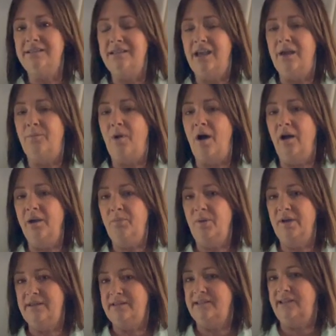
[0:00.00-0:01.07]
tip, I
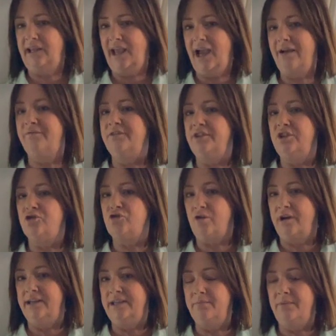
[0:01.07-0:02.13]
personally haven't
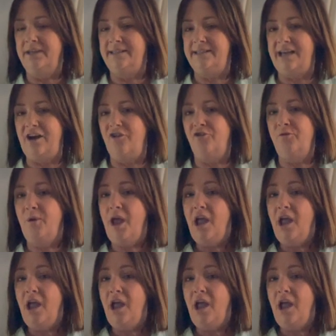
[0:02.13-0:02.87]
tried it myself,